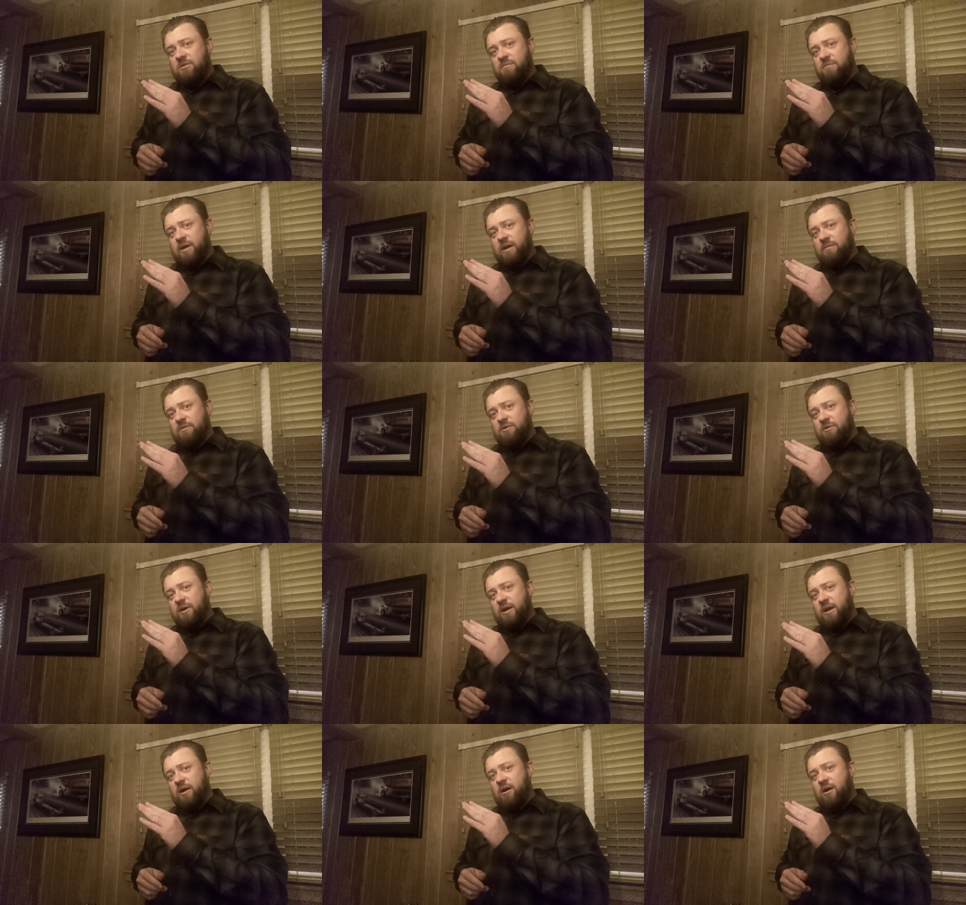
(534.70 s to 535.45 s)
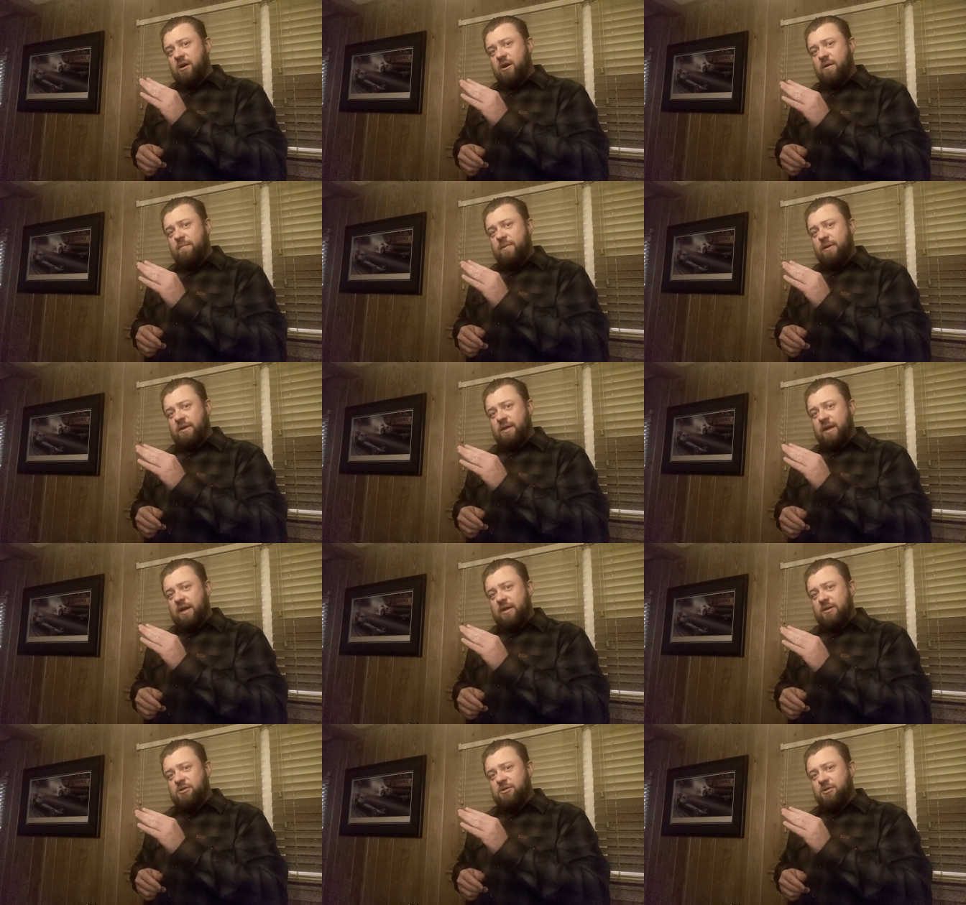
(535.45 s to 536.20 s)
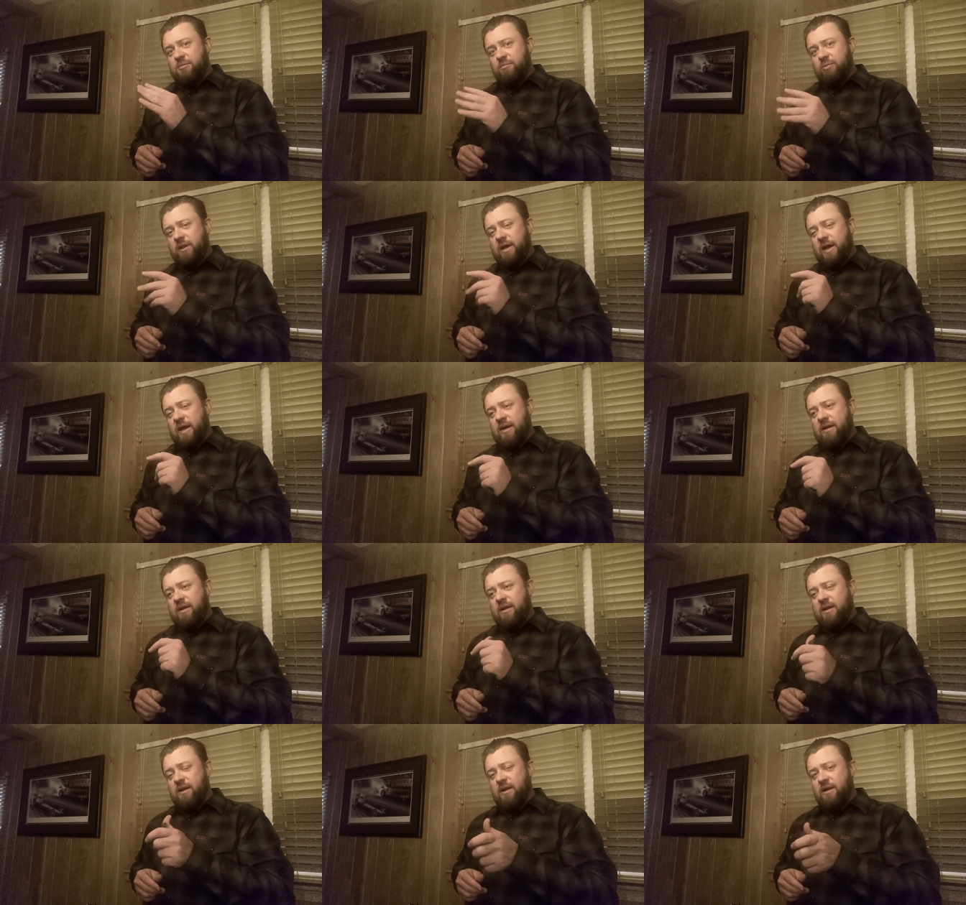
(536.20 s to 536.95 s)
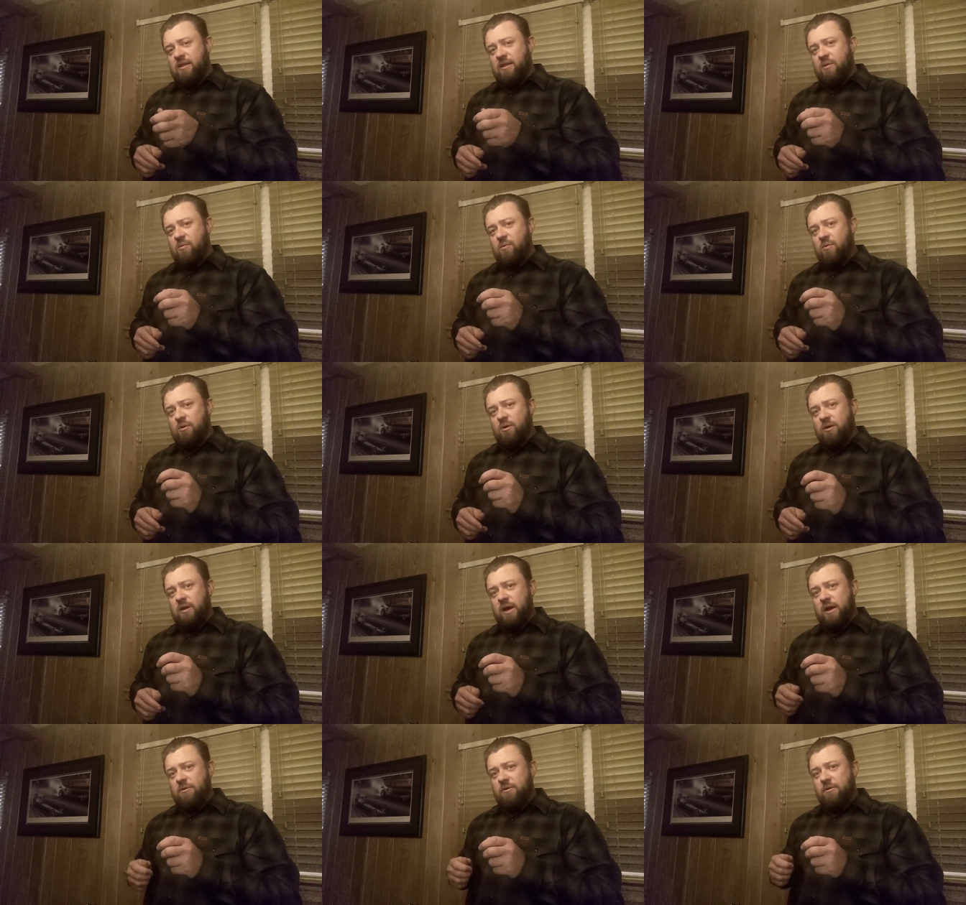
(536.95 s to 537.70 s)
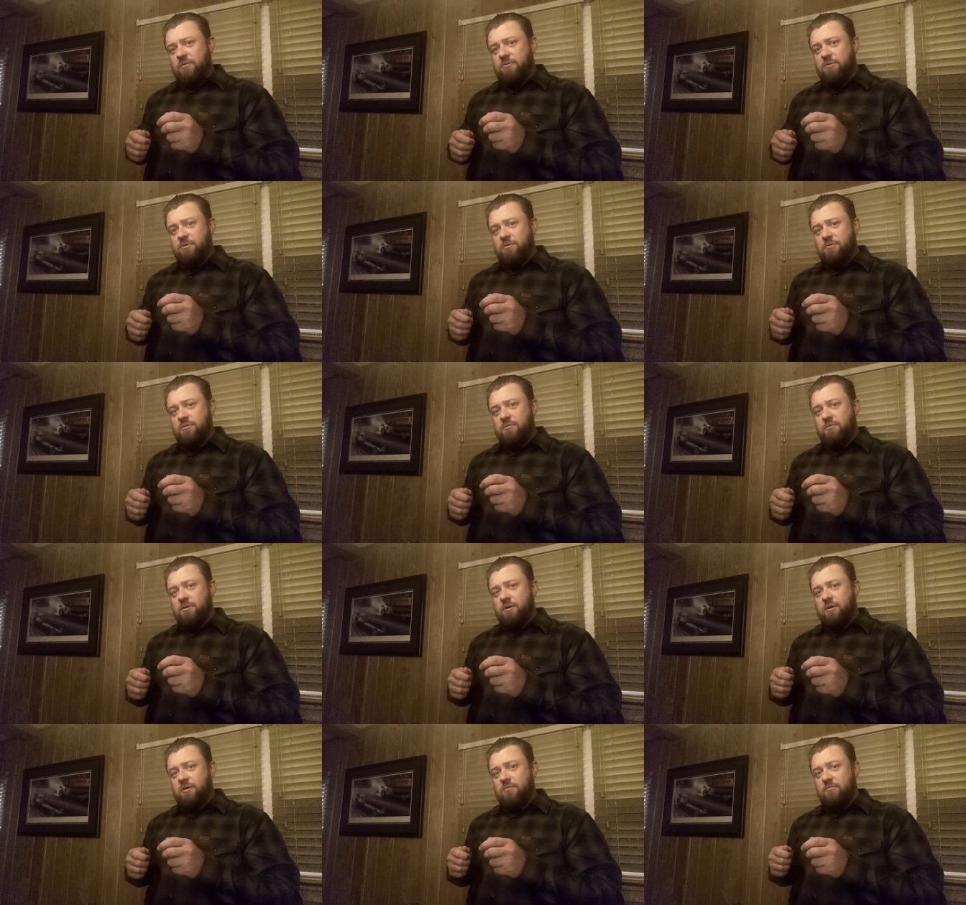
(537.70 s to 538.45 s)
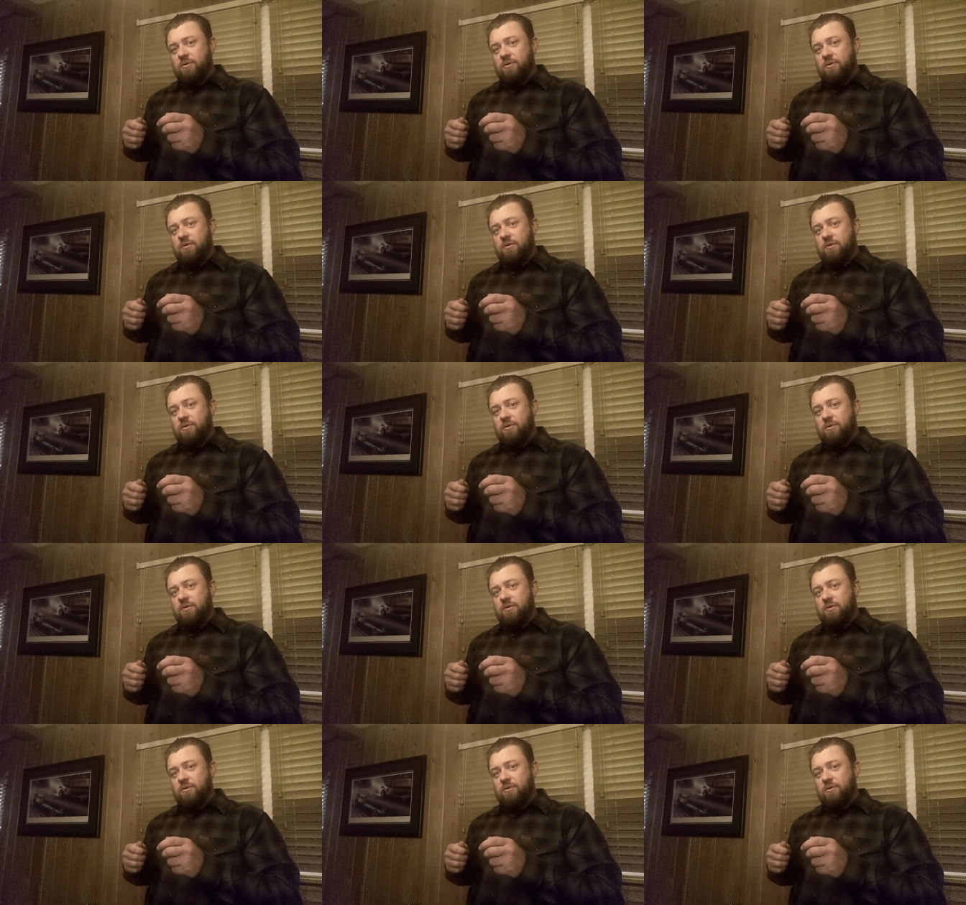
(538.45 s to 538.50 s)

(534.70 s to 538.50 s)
sometimes they'll get hung up on the edge of the blade and they won't allow you to